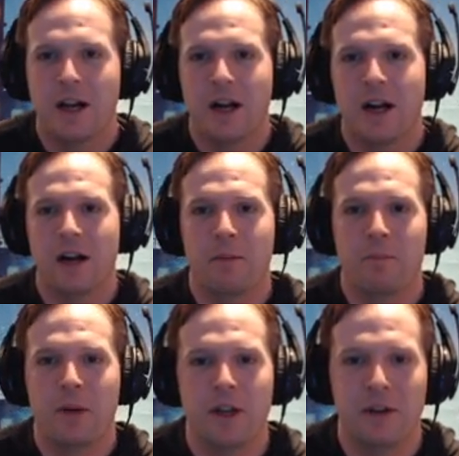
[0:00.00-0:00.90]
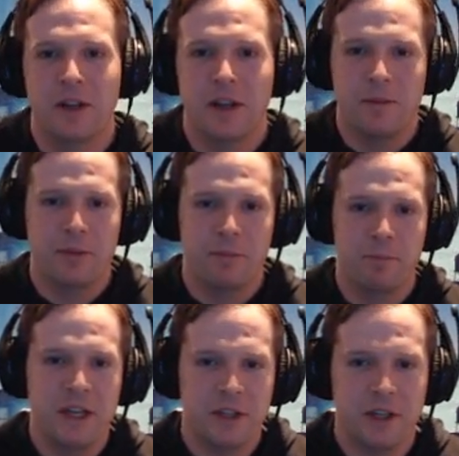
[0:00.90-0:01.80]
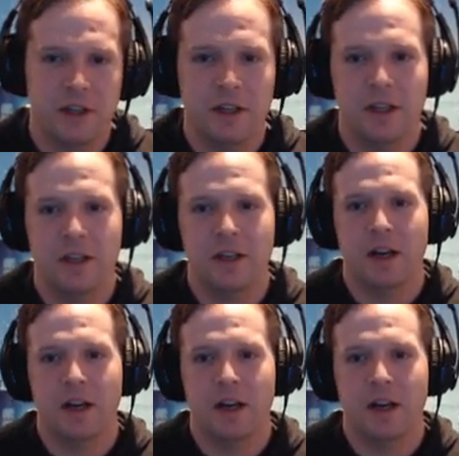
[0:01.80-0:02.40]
Uh, but basically,